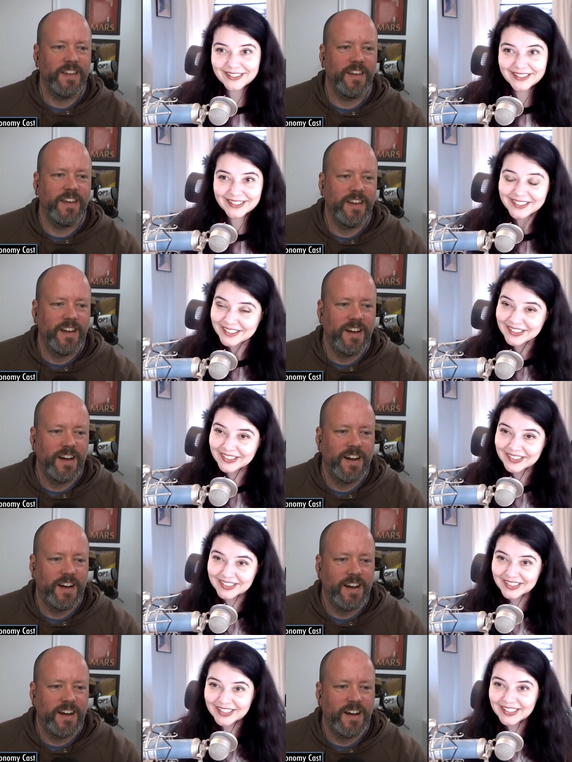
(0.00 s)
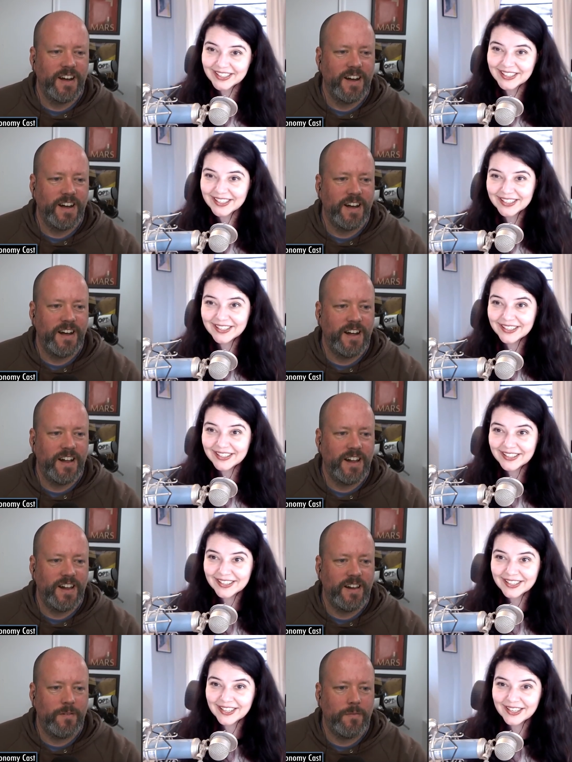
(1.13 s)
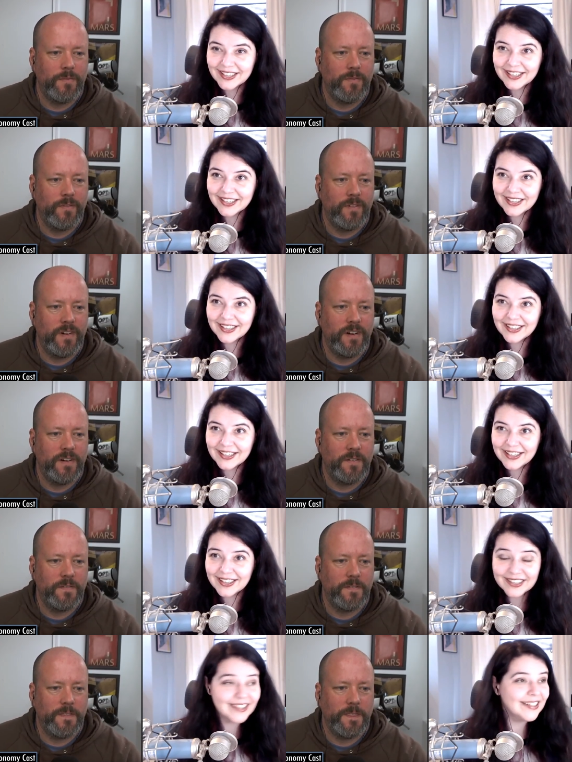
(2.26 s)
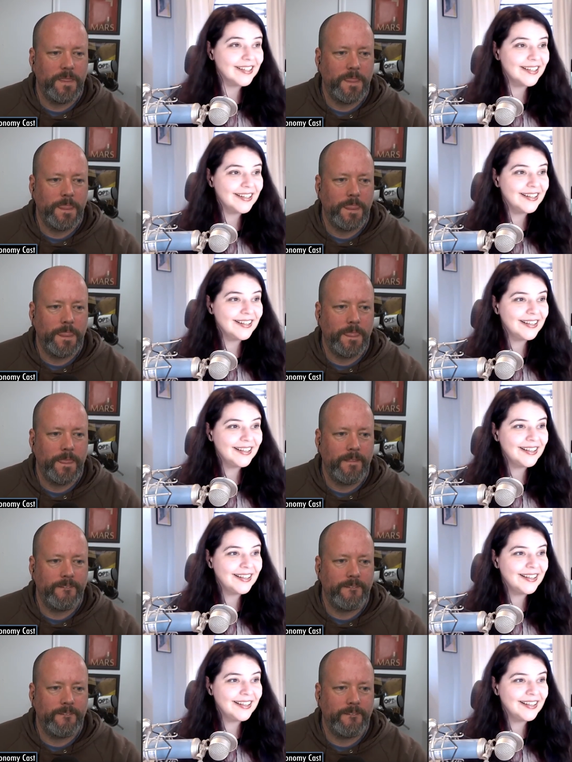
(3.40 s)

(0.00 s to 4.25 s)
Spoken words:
(silence)